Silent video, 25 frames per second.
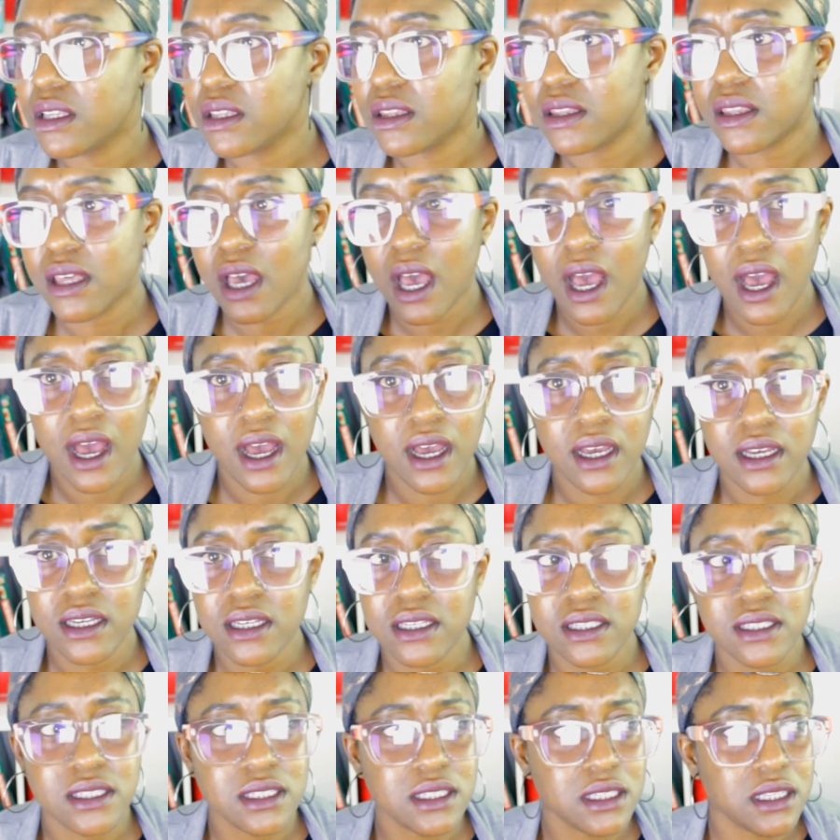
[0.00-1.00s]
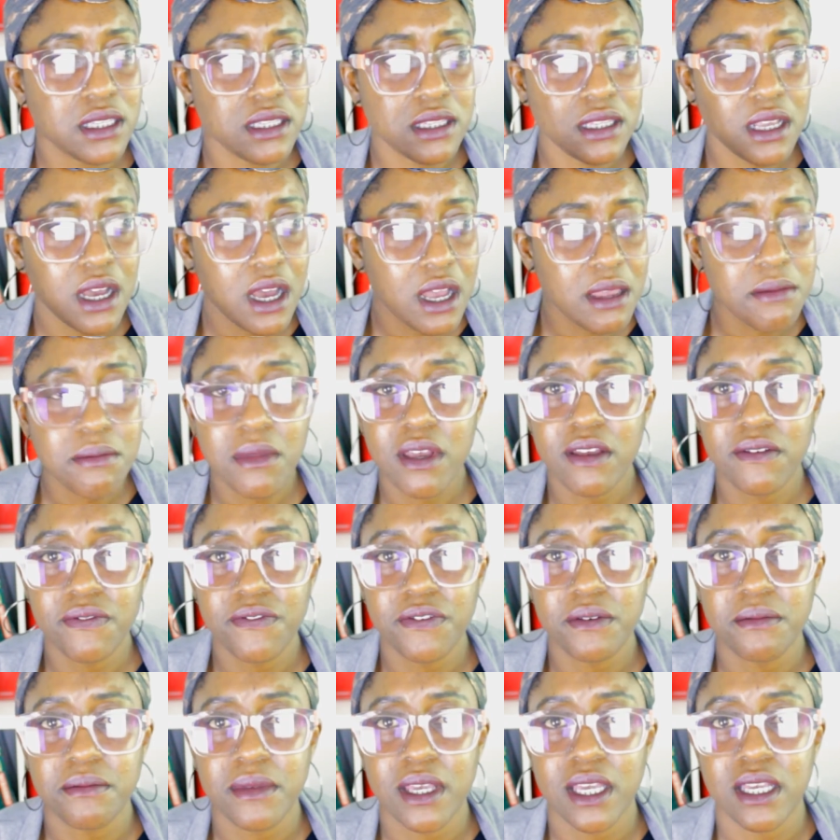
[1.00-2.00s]
That is a nightmare
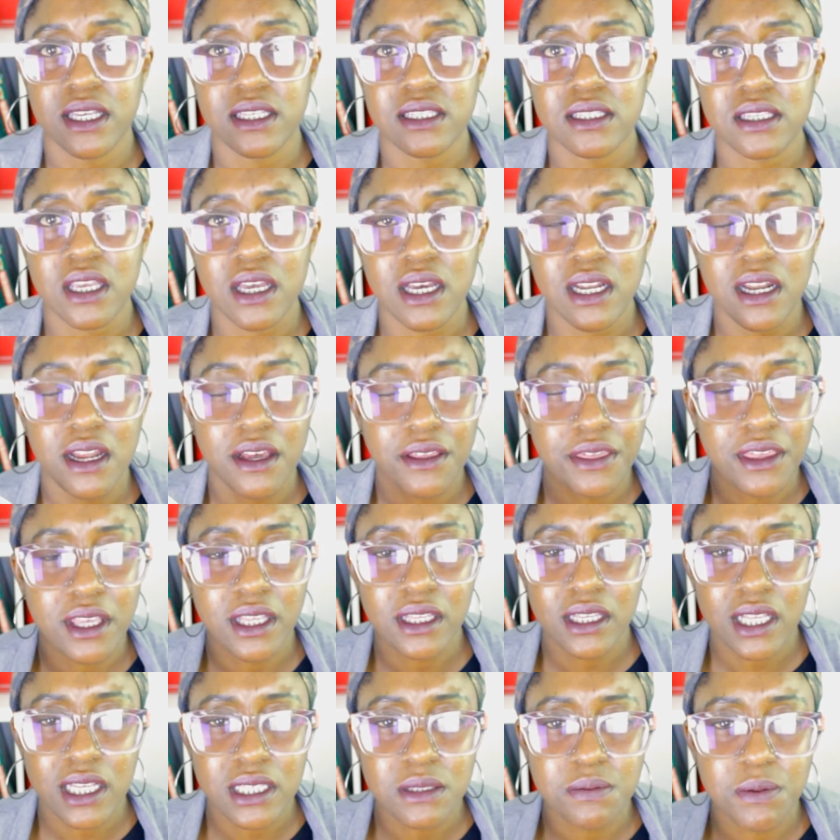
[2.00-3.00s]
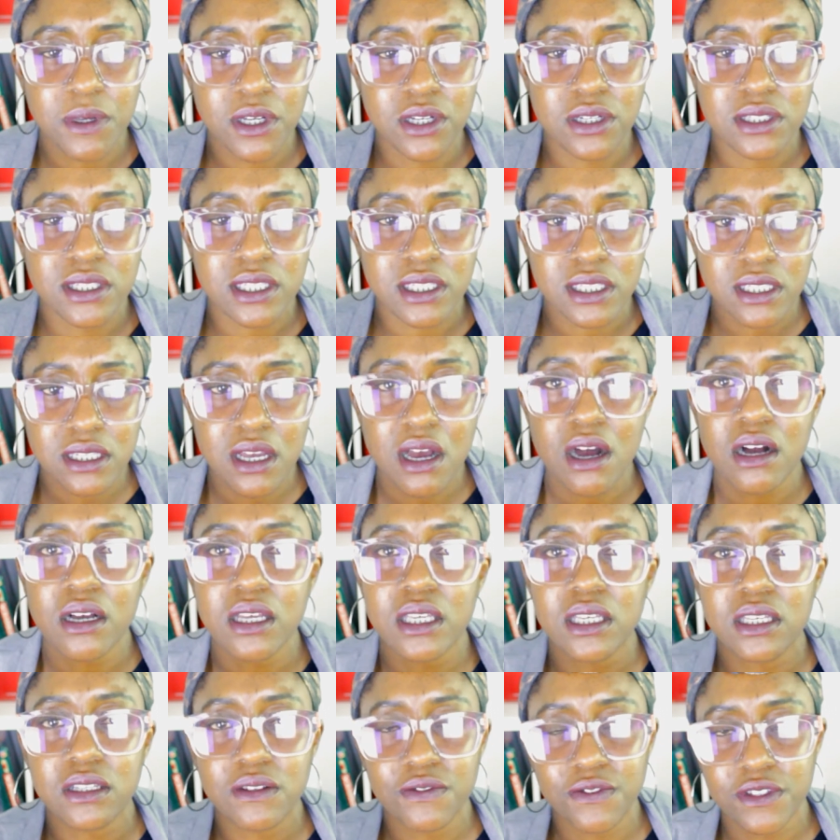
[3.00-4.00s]
for me, and I think that's because it's
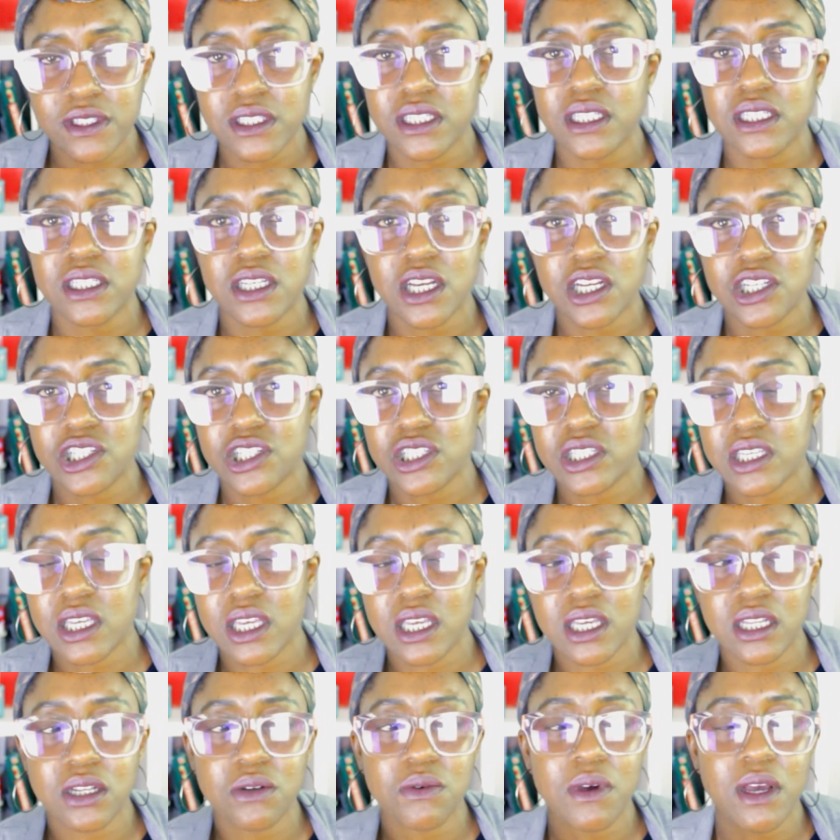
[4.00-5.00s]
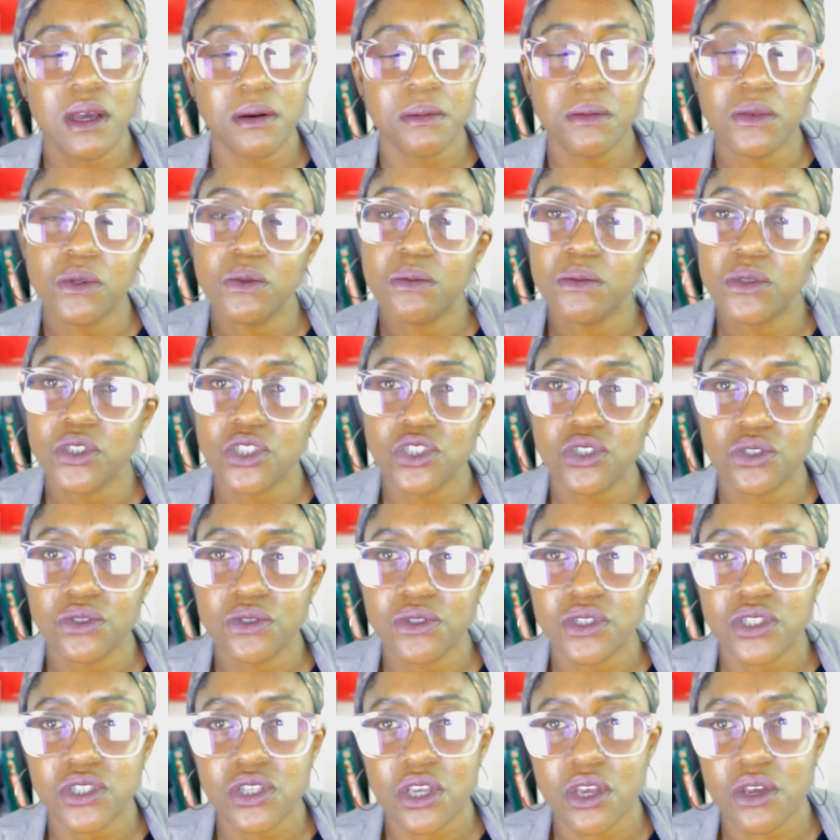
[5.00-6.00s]
targeted for teenage skin where I'm more mature,
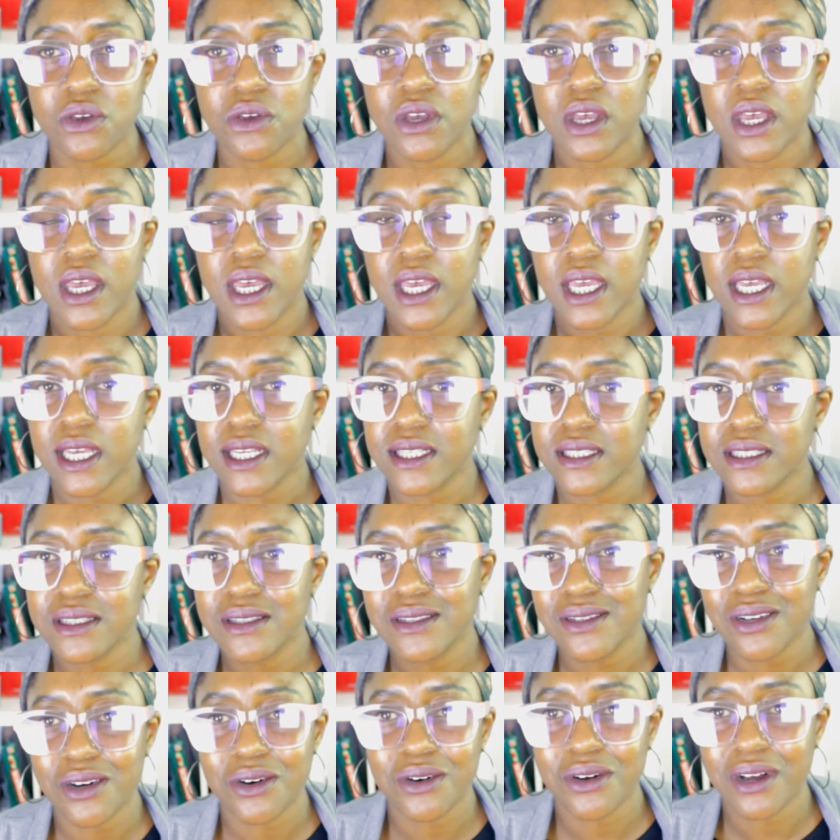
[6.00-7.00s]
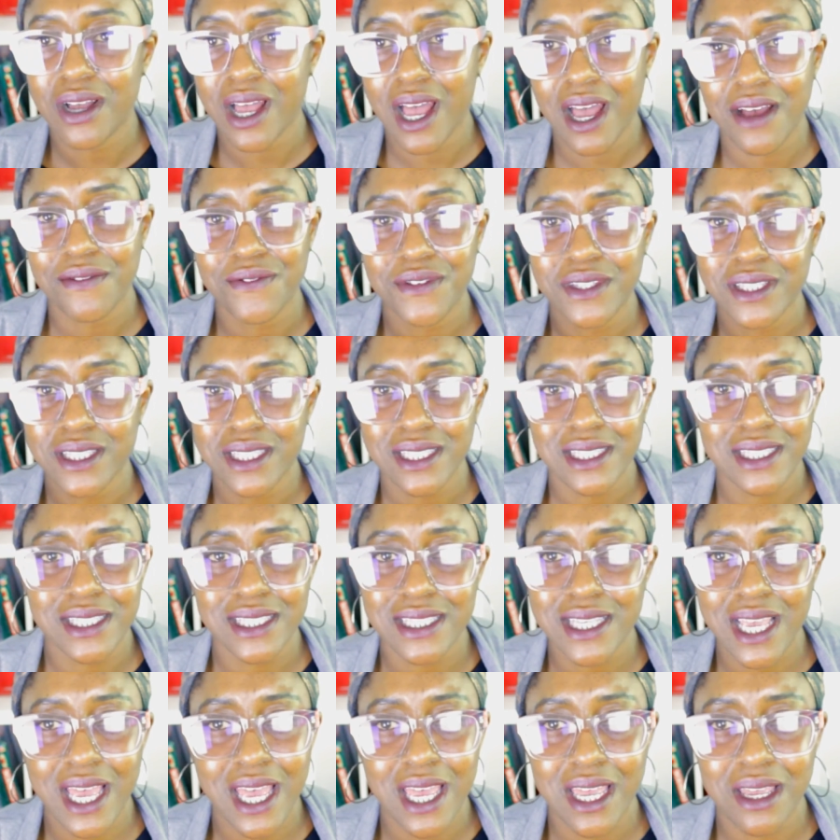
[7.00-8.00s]
so it's not having the
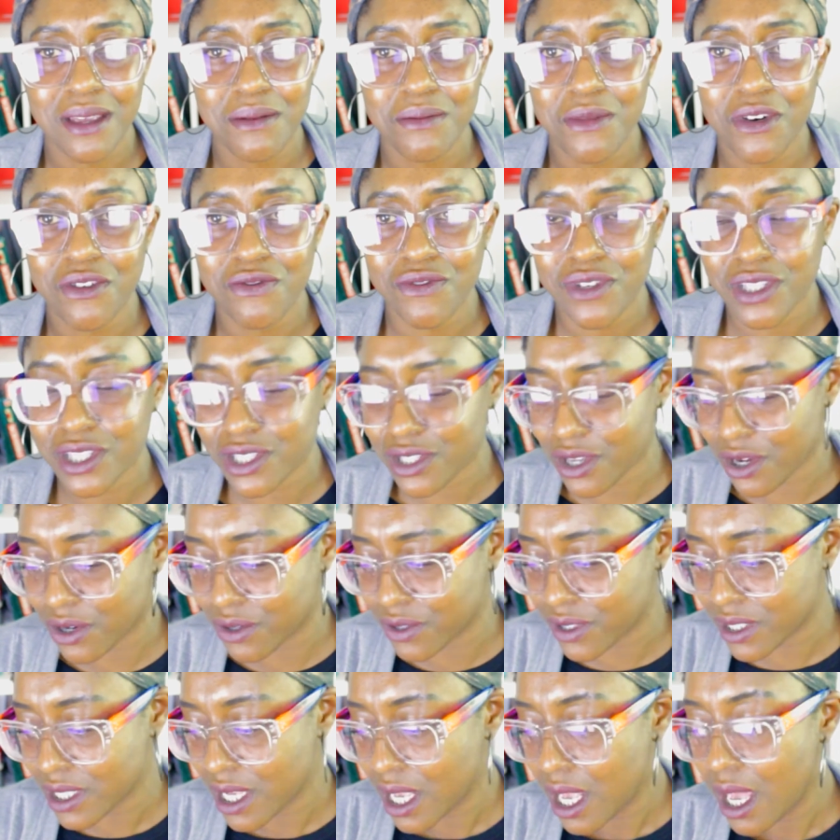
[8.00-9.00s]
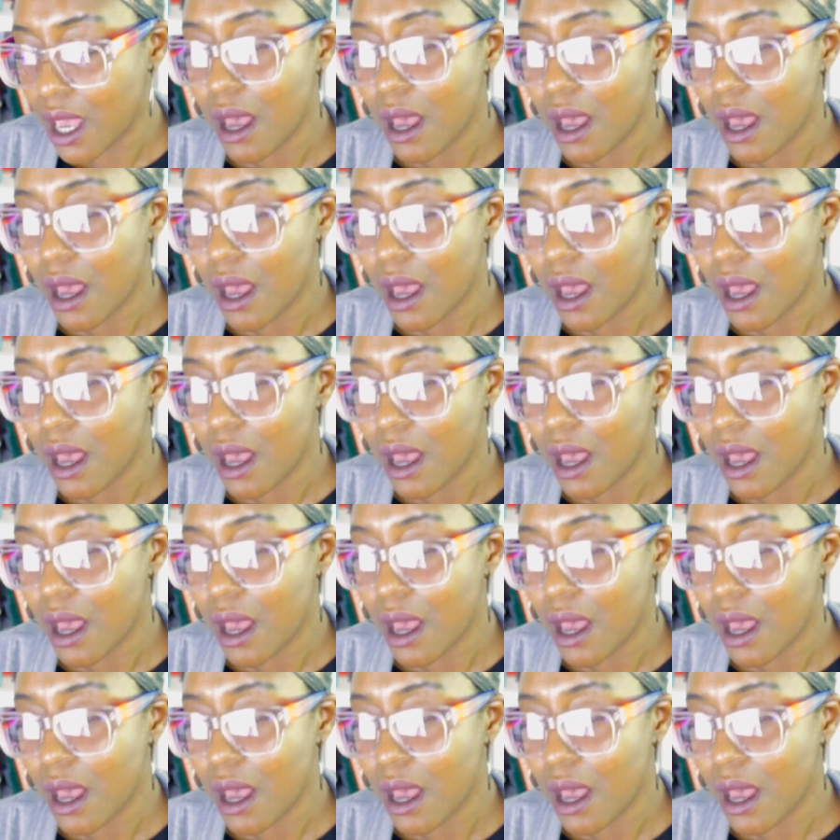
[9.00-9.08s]
same results.